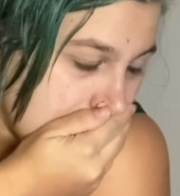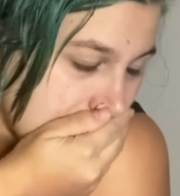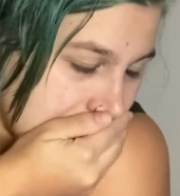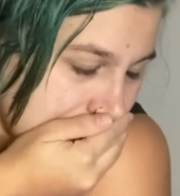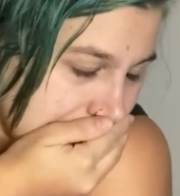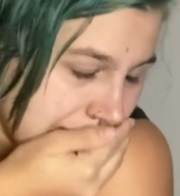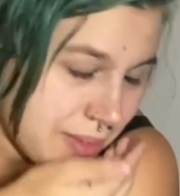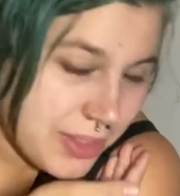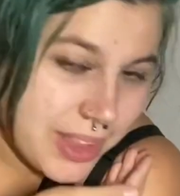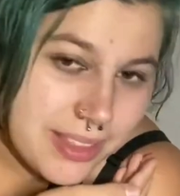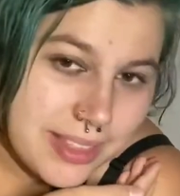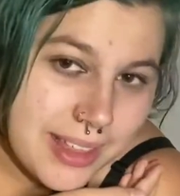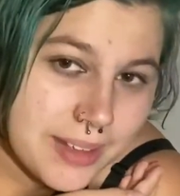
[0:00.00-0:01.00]
Yeah, I don't
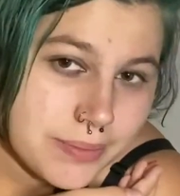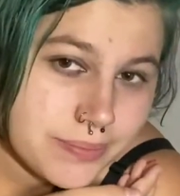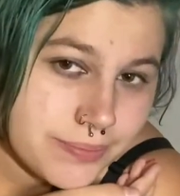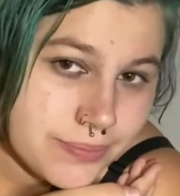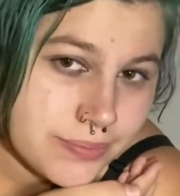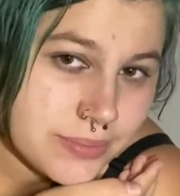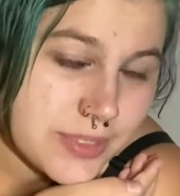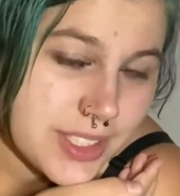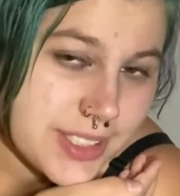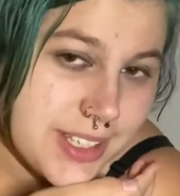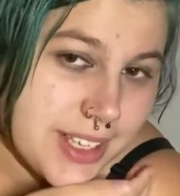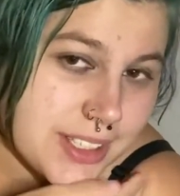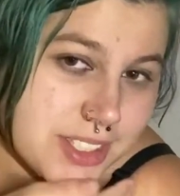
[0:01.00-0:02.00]
like that. This
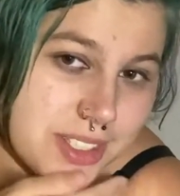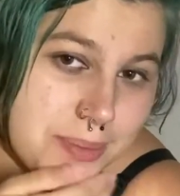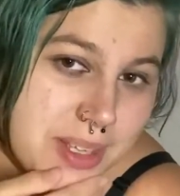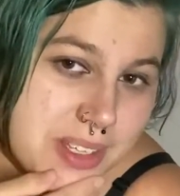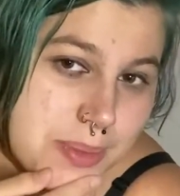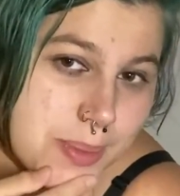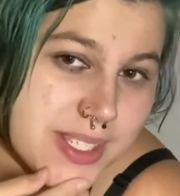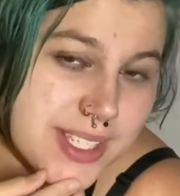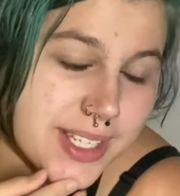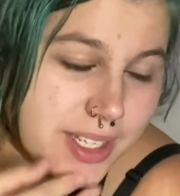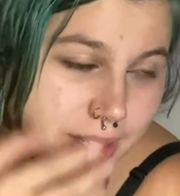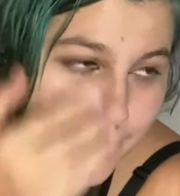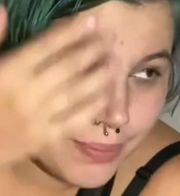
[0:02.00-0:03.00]
actually makes me
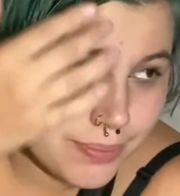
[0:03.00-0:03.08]
sad.